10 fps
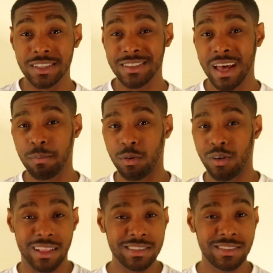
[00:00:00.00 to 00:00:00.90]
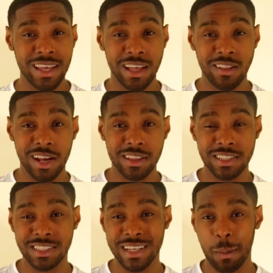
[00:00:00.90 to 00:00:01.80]
example, let's take a look at
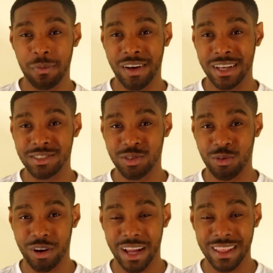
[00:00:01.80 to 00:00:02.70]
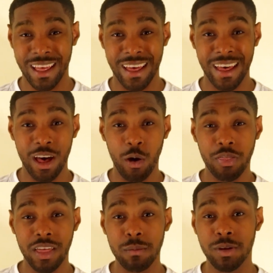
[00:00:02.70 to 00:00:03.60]
this Shopify store in the
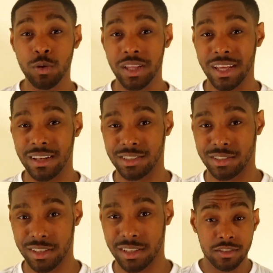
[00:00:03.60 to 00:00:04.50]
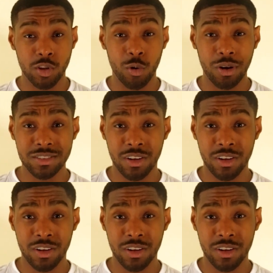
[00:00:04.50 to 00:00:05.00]
health and beauty industry. The store is